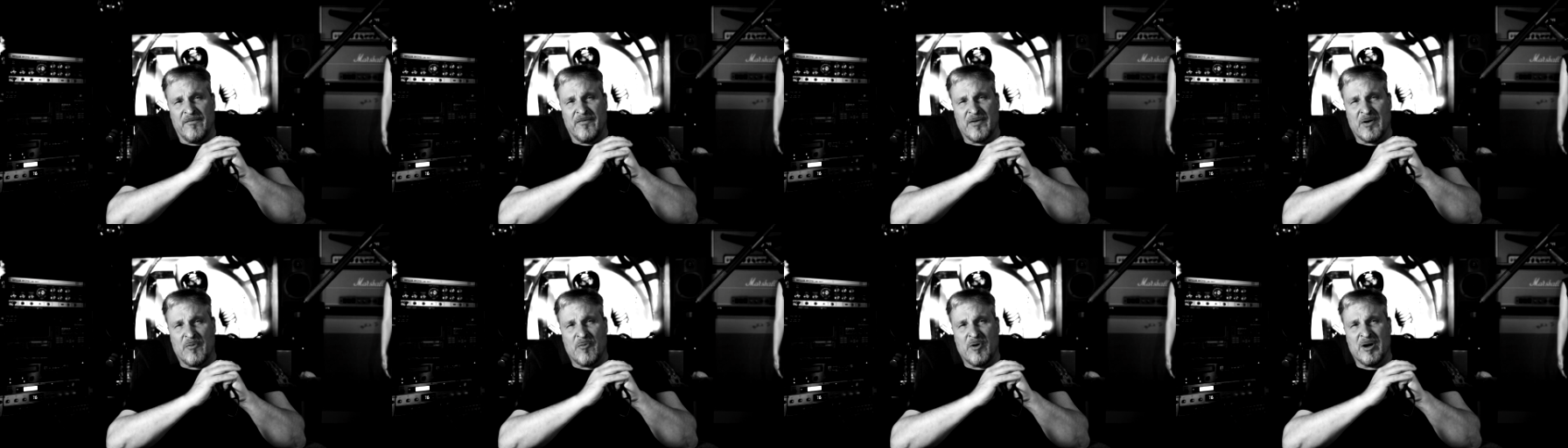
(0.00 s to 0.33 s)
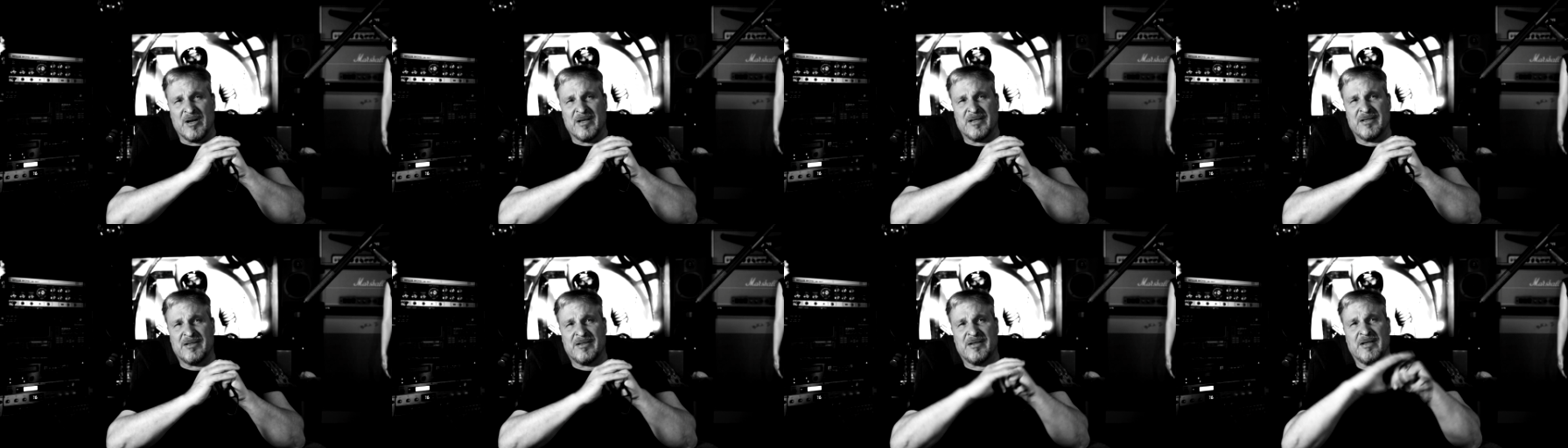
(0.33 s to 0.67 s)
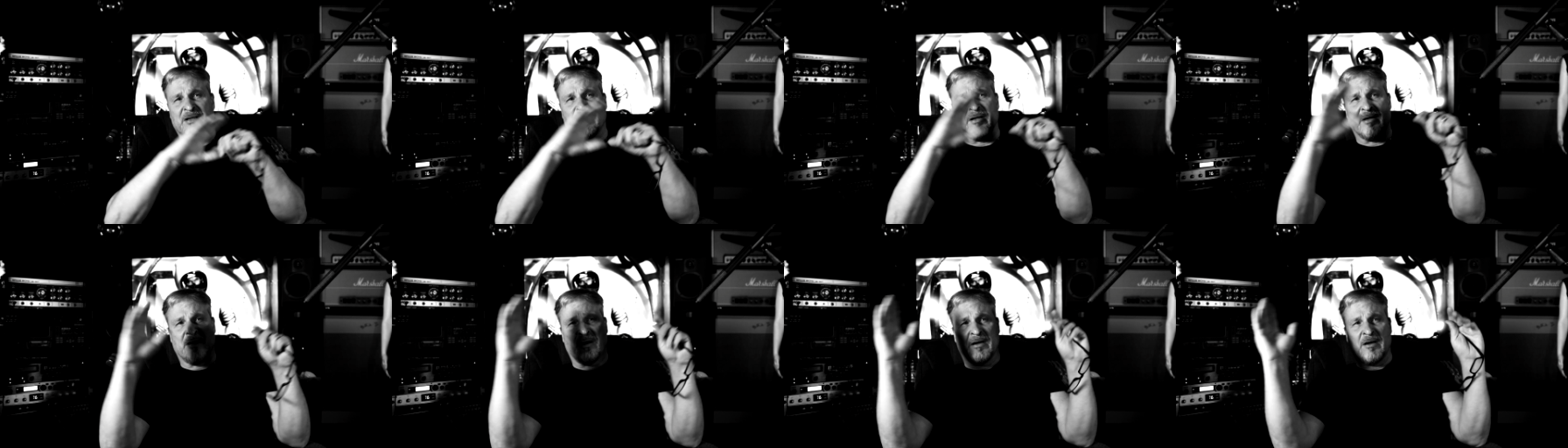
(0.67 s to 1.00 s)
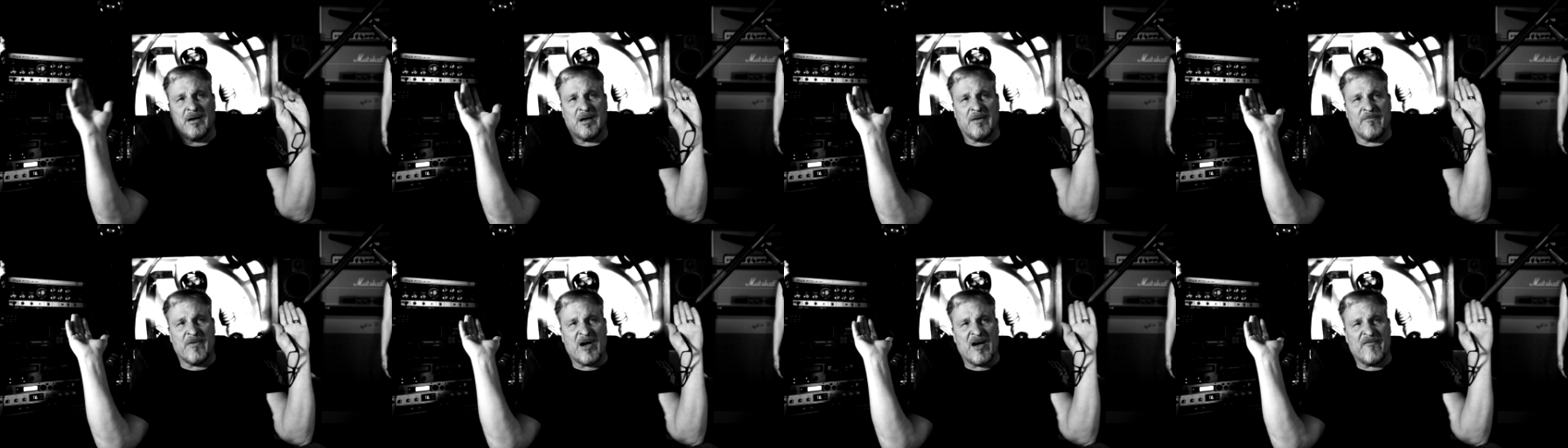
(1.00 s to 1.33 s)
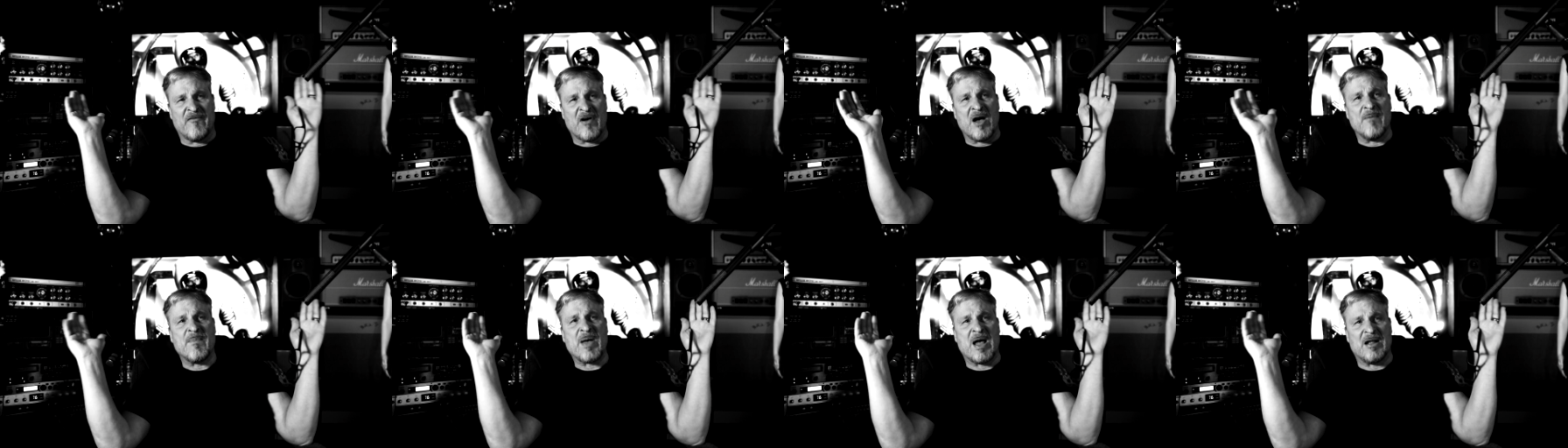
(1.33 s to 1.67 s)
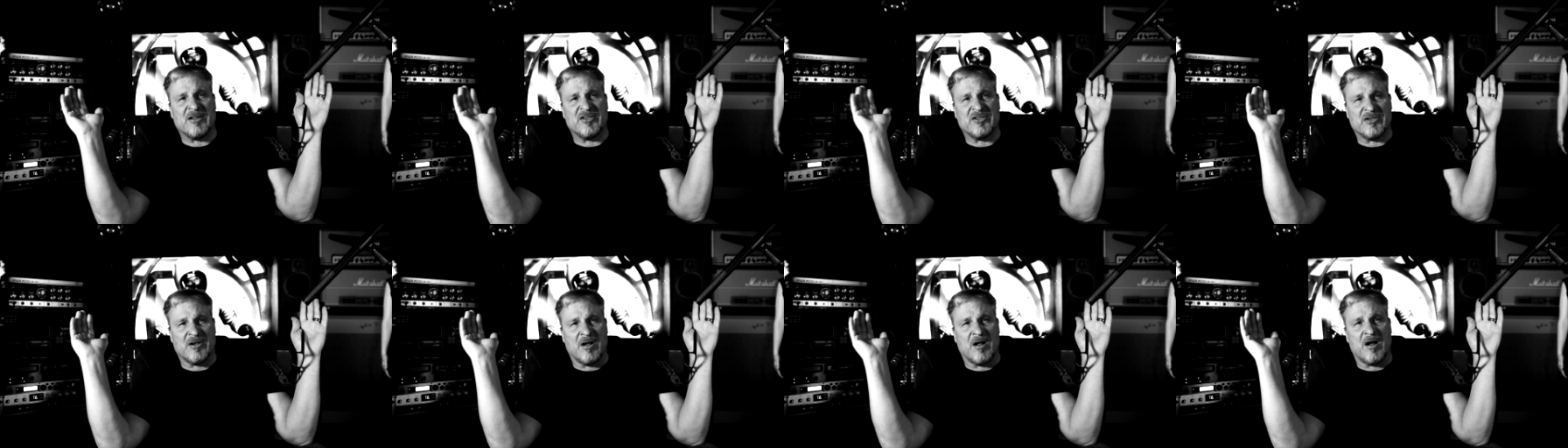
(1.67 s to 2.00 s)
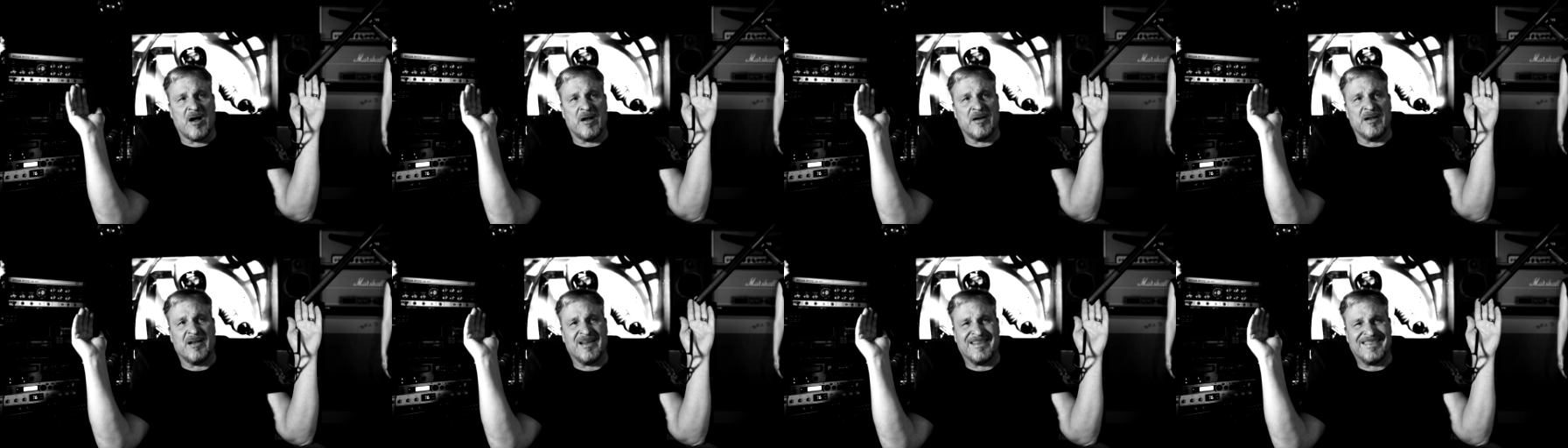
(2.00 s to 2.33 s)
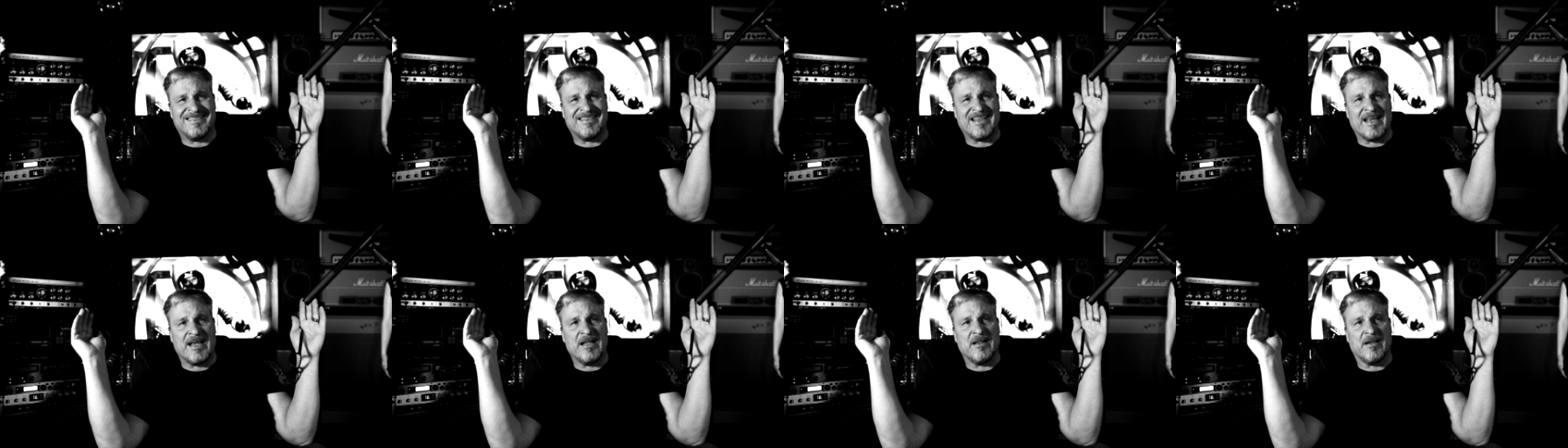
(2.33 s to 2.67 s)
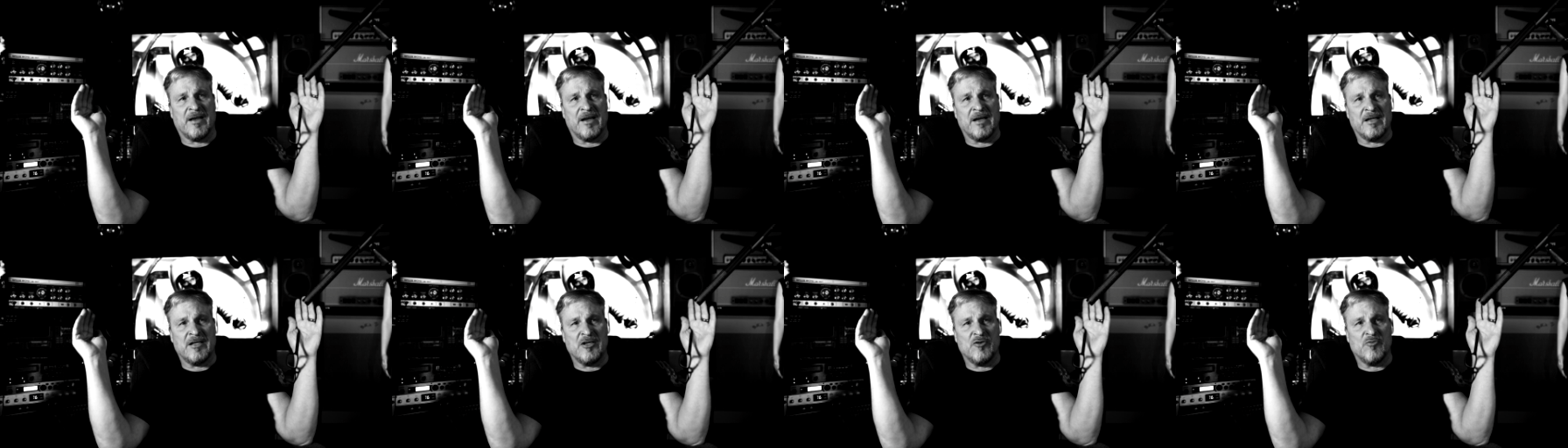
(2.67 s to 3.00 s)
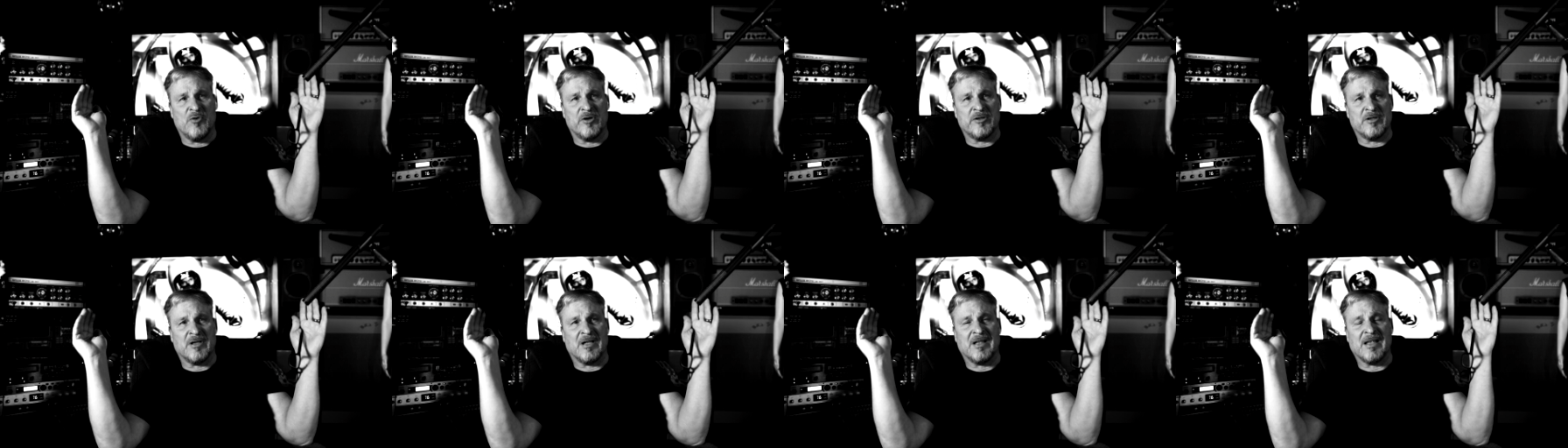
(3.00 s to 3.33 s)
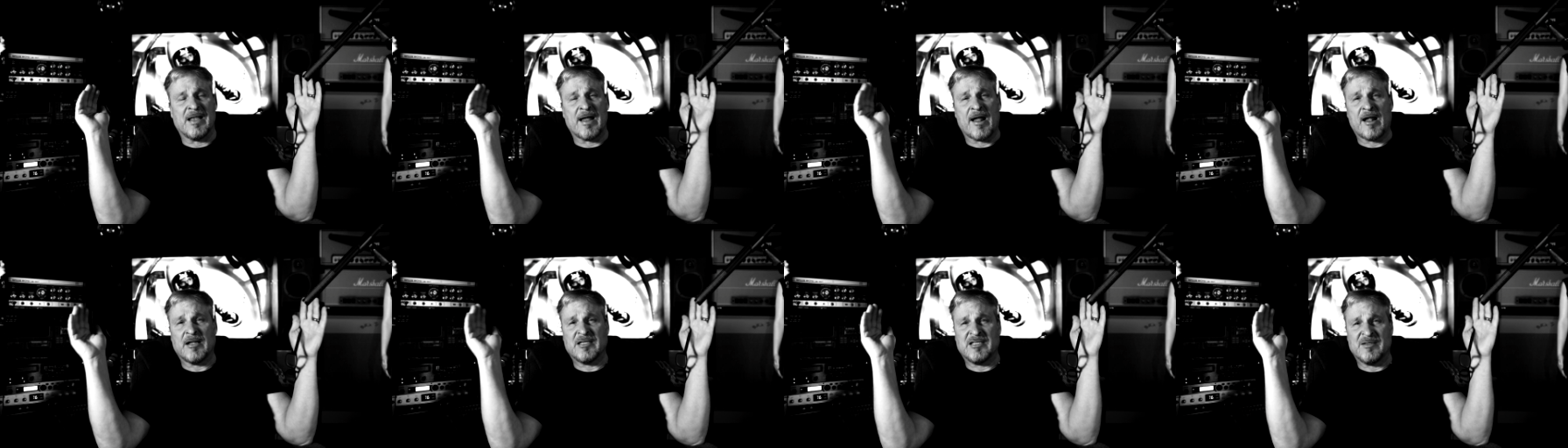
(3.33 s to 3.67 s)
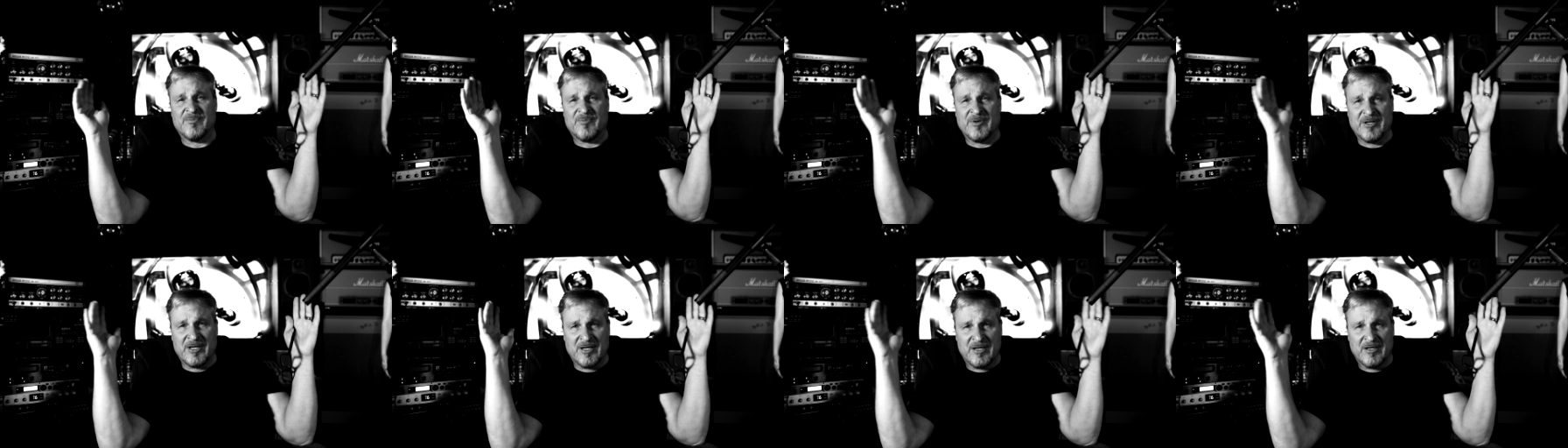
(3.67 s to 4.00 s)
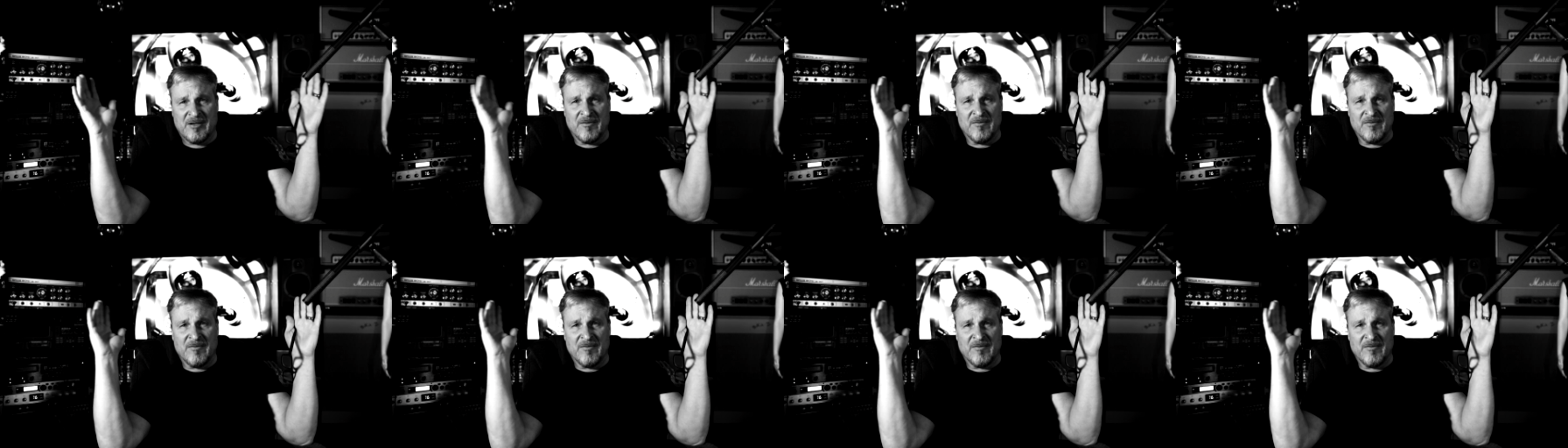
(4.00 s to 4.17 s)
I want to see if I'm outside and it's daylight and you want the clouds to be